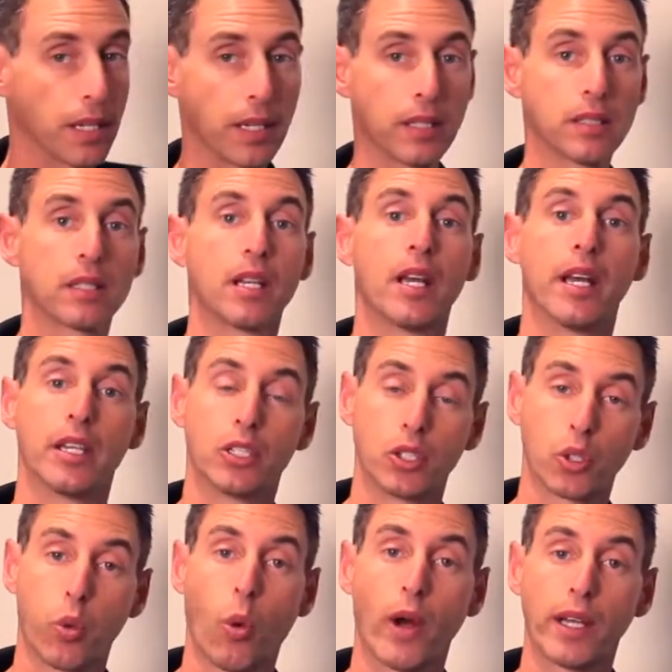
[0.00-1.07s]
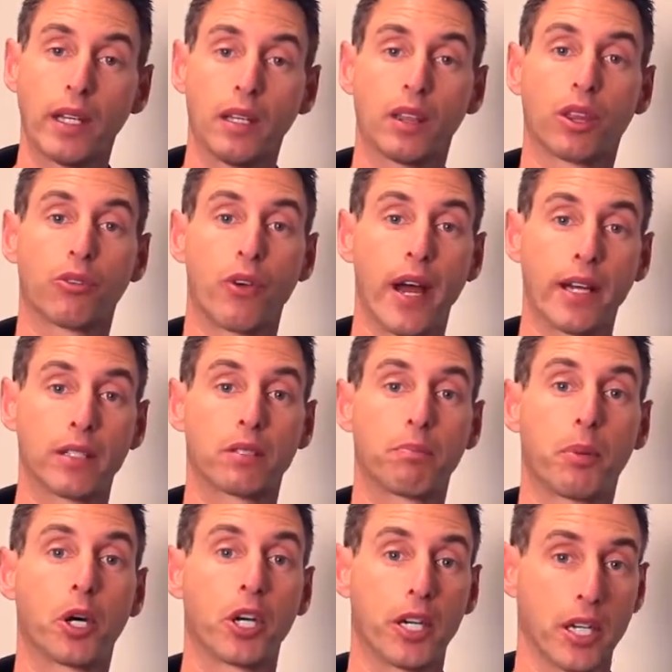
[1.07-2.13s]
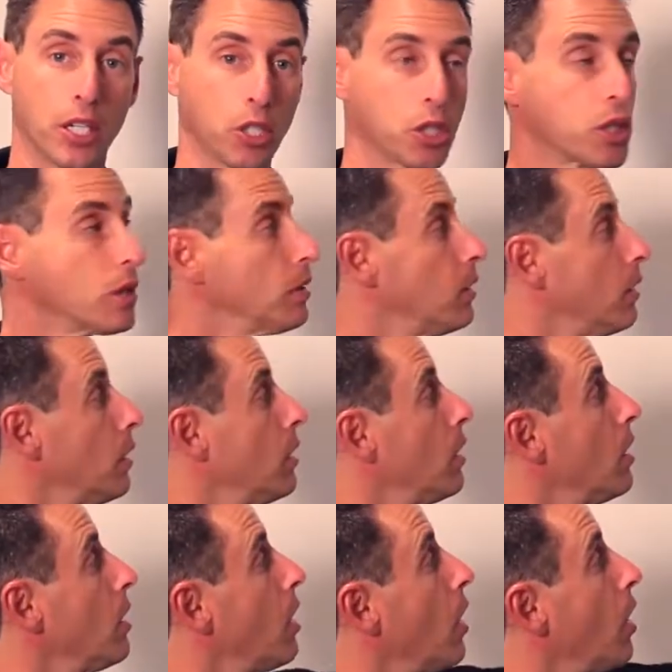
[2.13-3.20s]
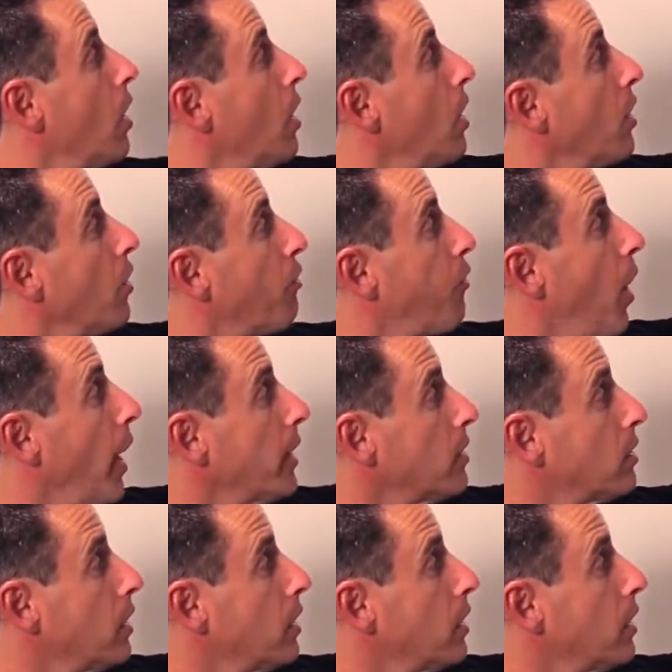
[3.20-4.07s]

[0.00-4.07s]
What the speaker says: means, it is 20 threads per inch. The fine